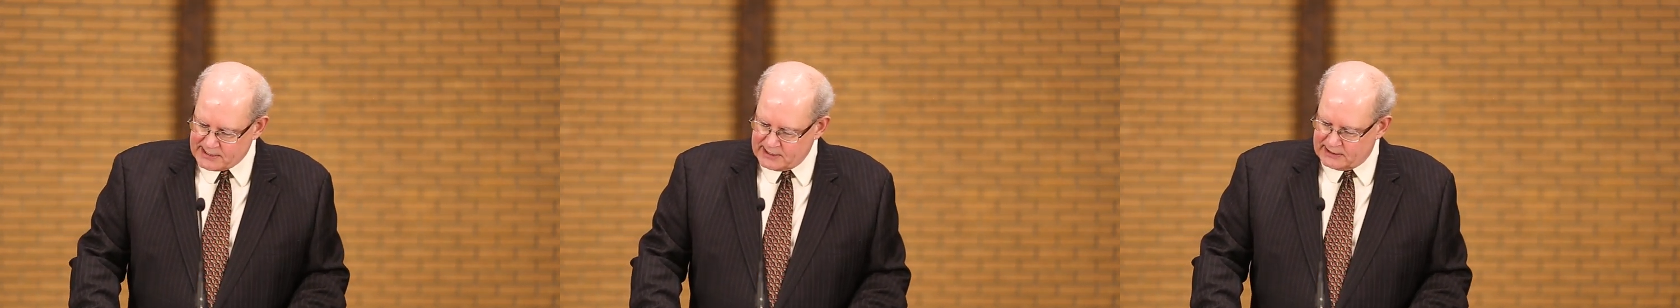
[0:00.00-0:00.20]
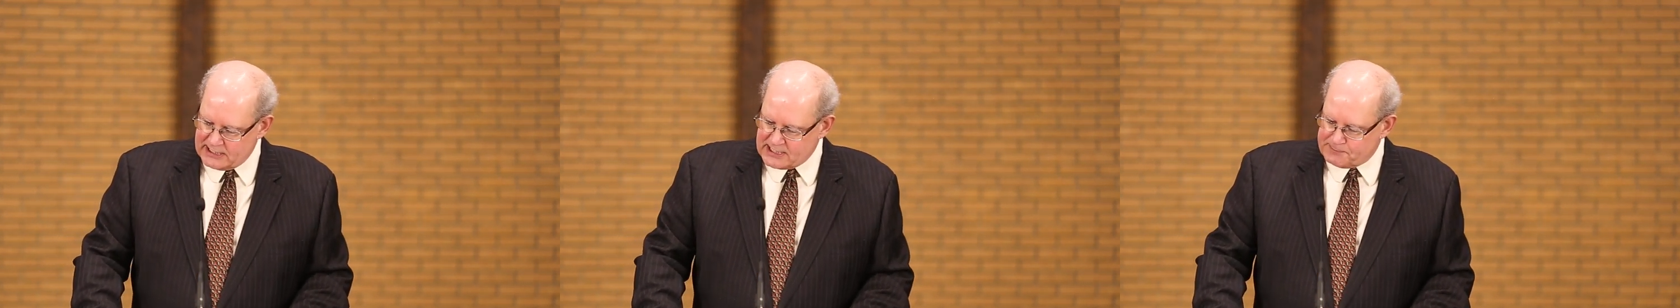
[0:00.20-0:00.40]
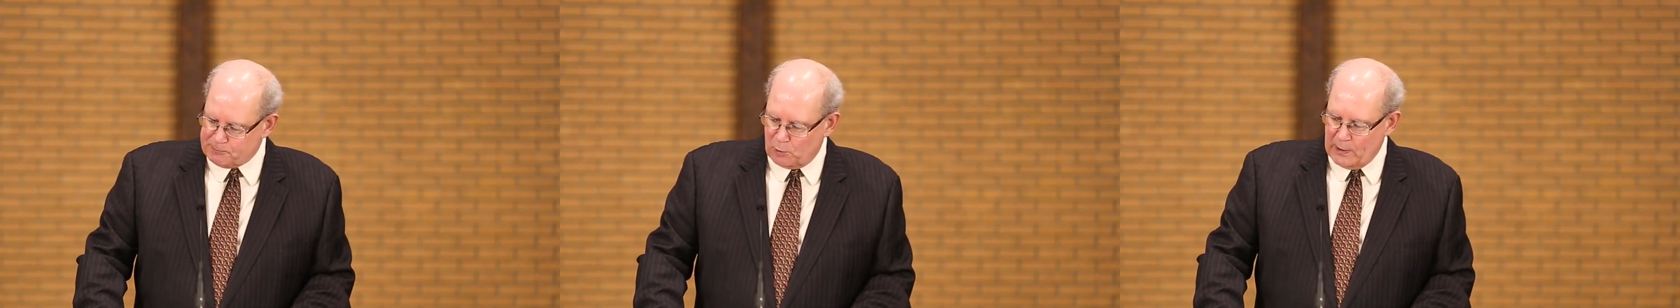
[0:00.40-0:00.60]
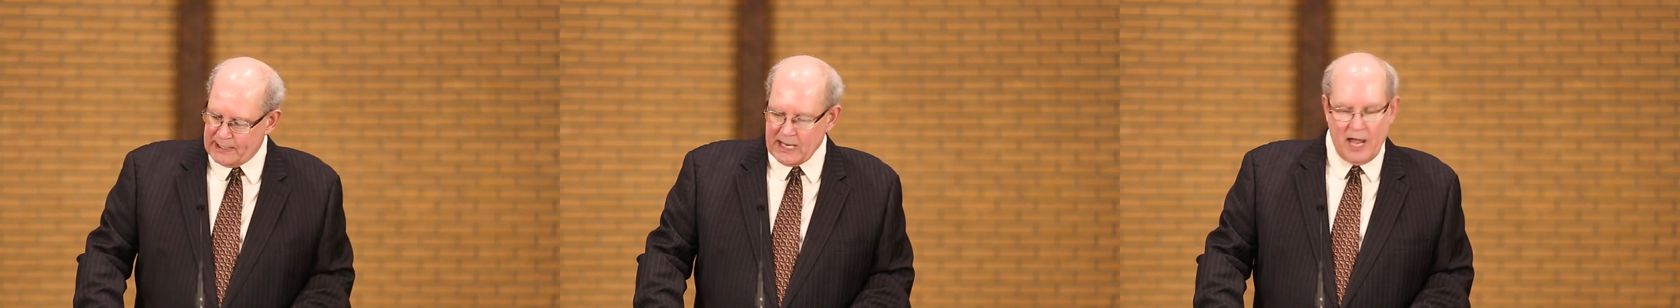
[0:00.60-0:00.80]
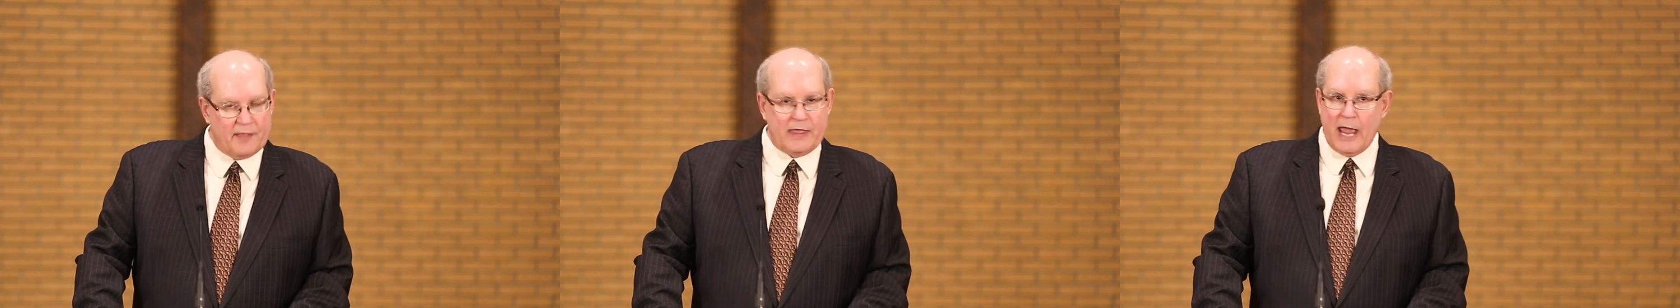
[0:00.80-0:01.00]
At this point,
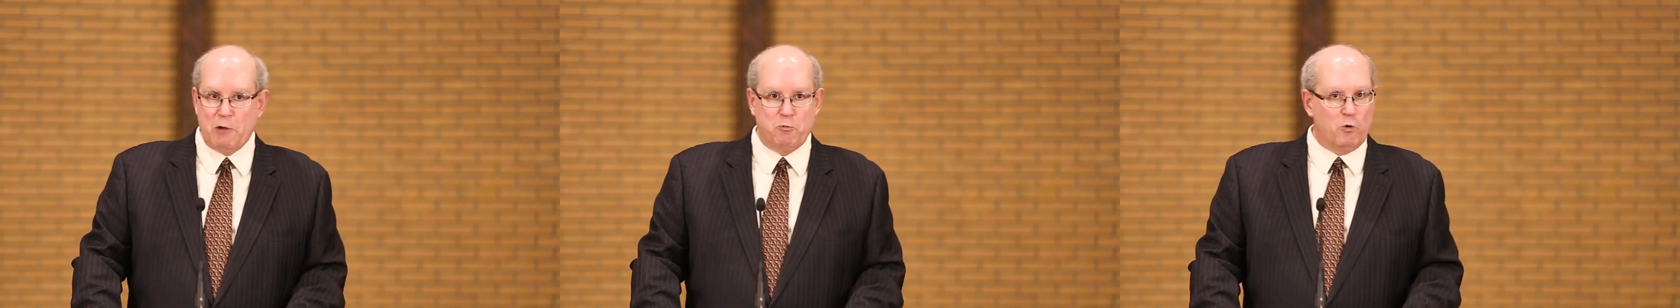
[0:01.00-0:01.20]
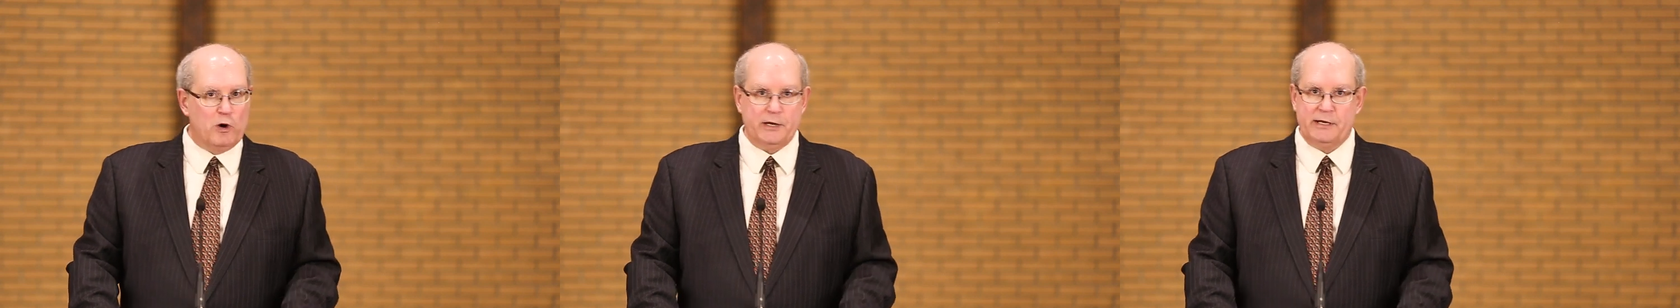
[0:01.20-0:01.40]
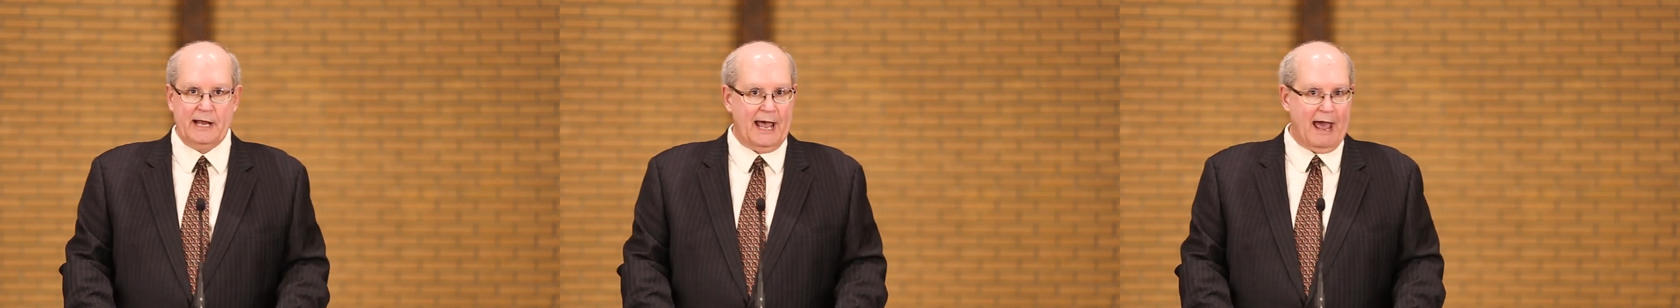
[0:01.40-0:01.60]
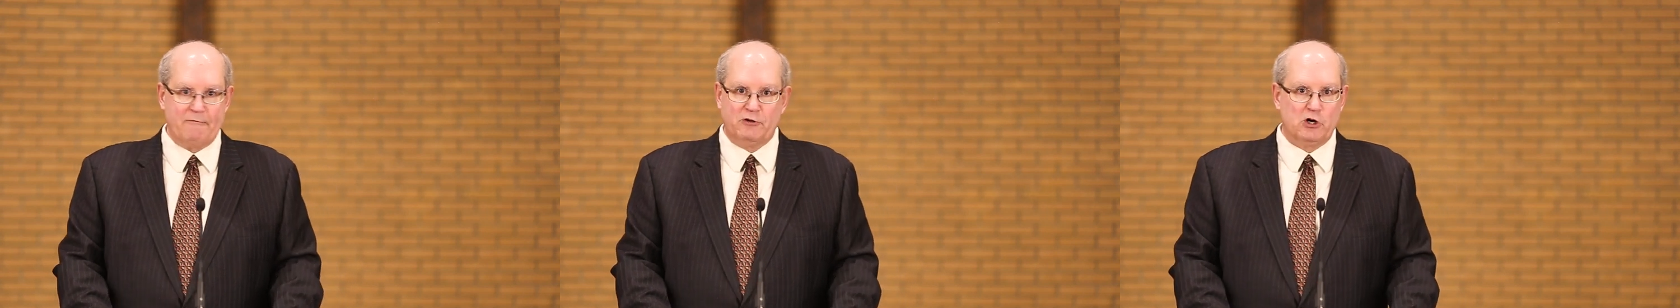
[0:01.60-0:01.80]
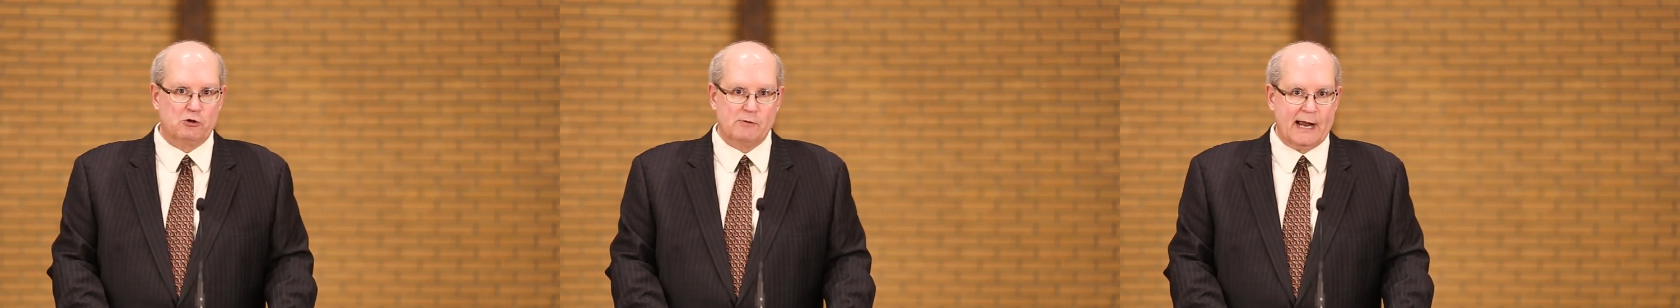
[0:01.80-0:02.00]
they wouldn't have
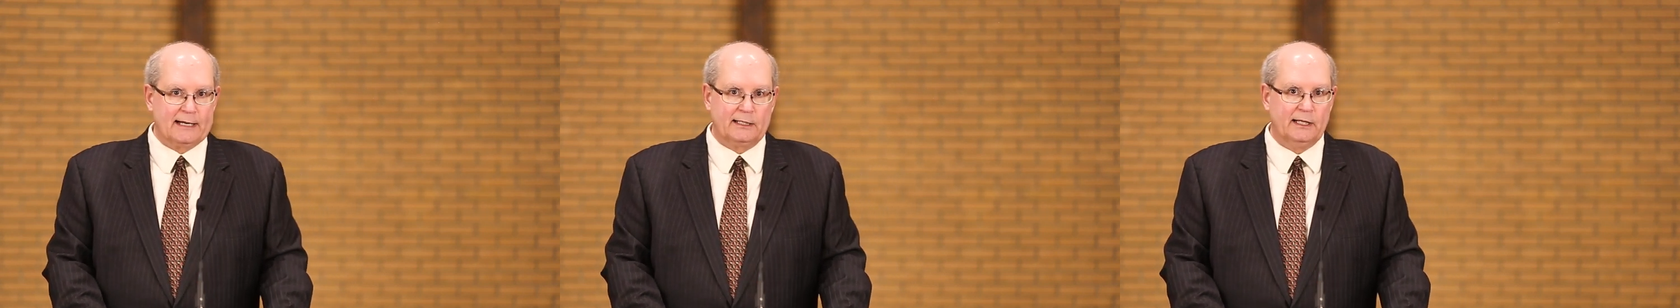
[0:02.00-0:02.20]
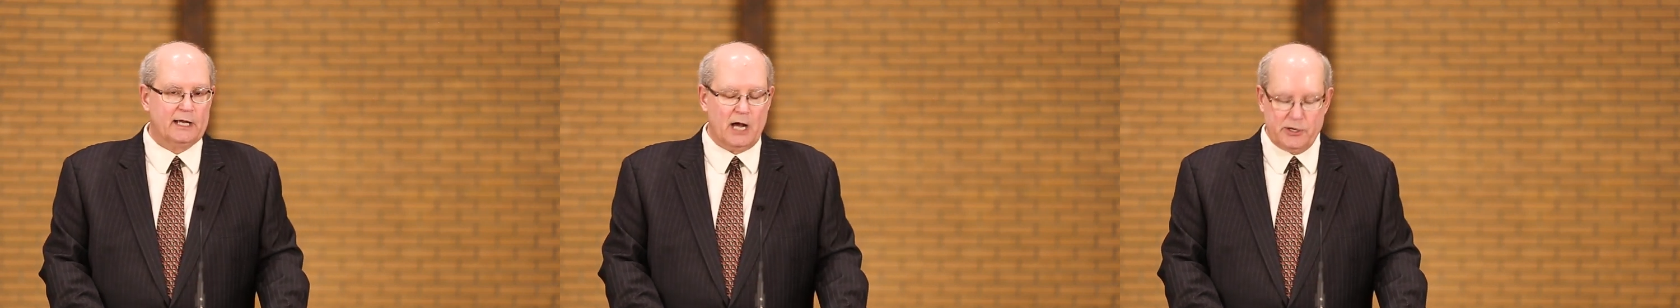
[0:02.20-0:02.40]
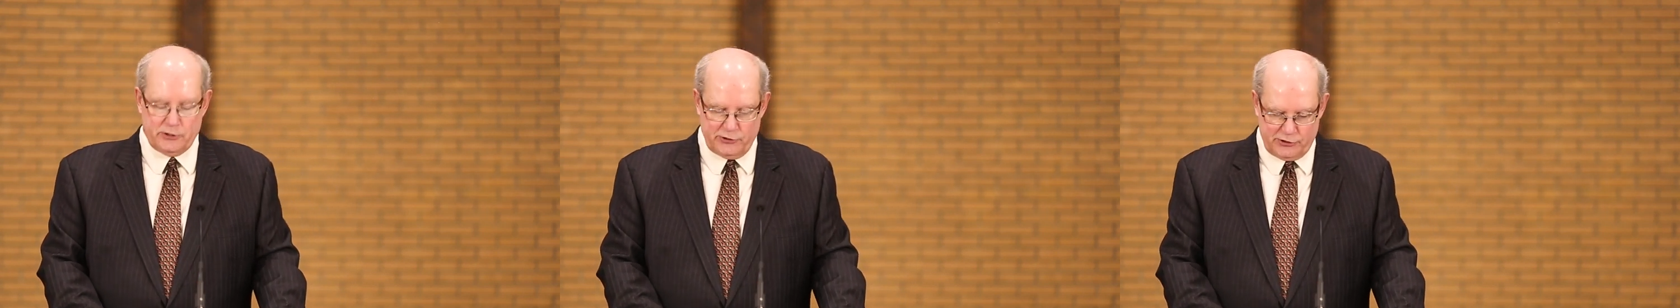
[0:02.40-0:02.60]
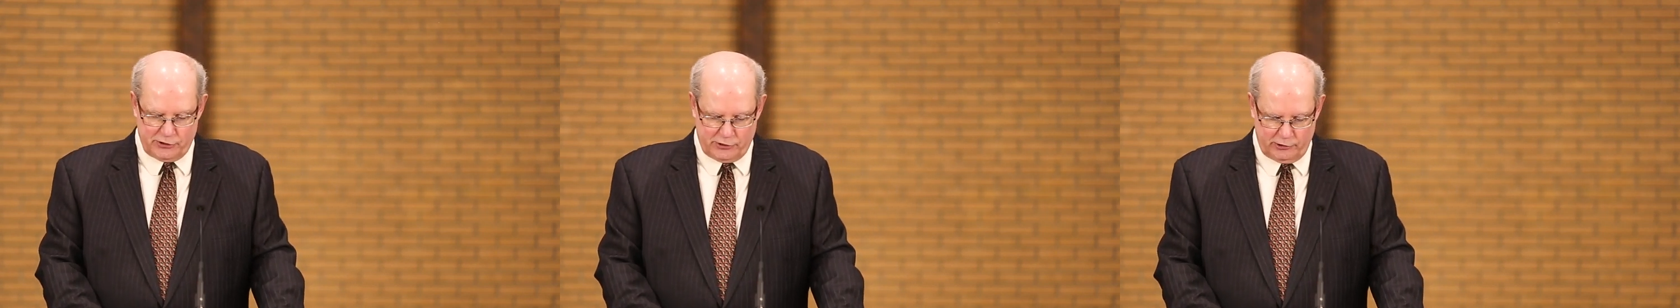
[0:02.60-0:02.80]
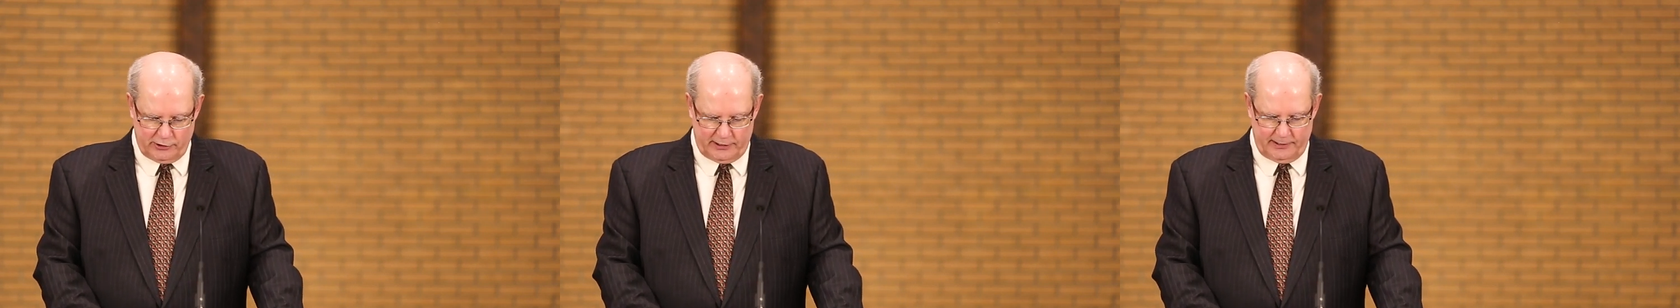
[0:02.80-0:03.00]
correctly
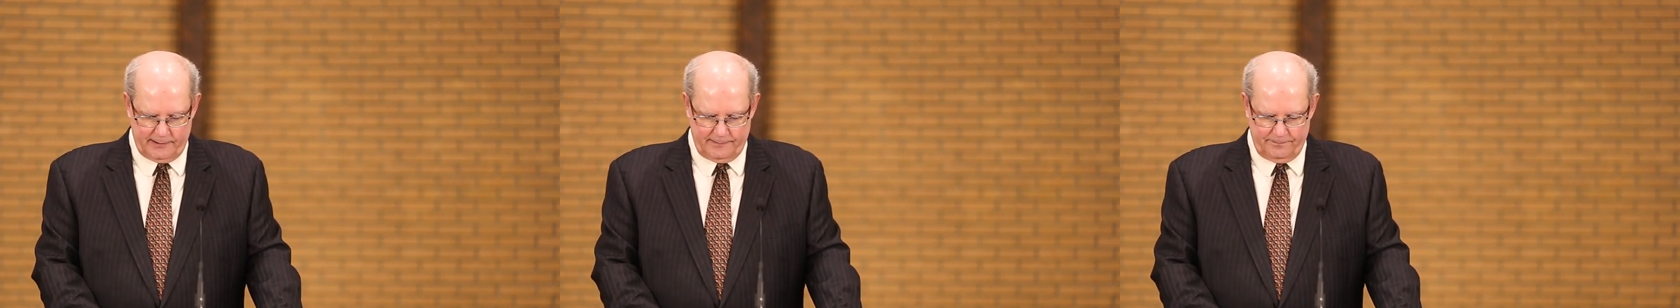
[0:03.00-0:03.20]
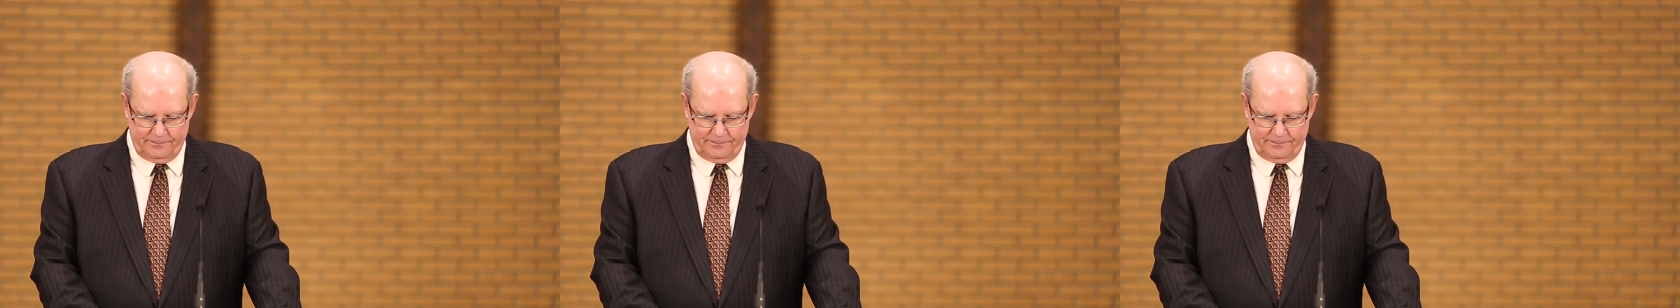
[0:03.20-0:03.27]
understood.